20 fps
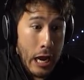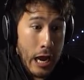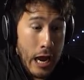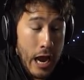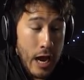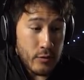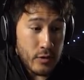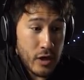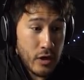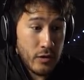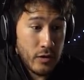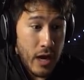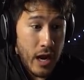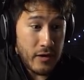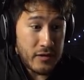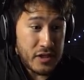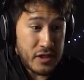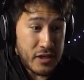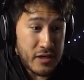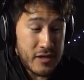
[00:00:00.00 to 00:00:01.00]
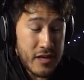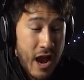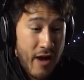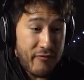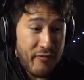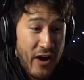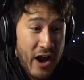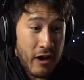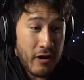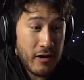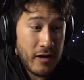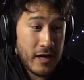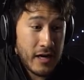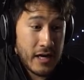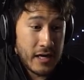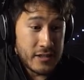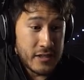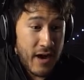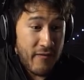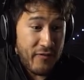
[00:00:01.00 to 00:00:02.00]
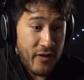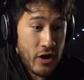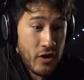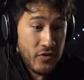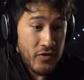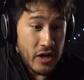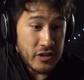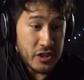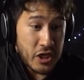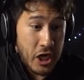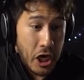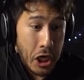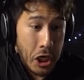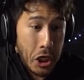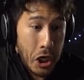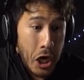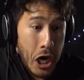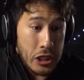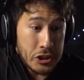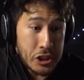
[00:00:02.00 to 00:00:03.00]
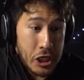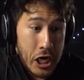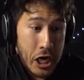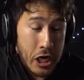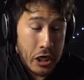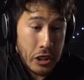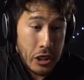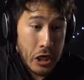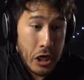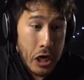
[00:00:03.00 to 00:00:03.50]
It's not fair! It's not fair! There's a key! I see it!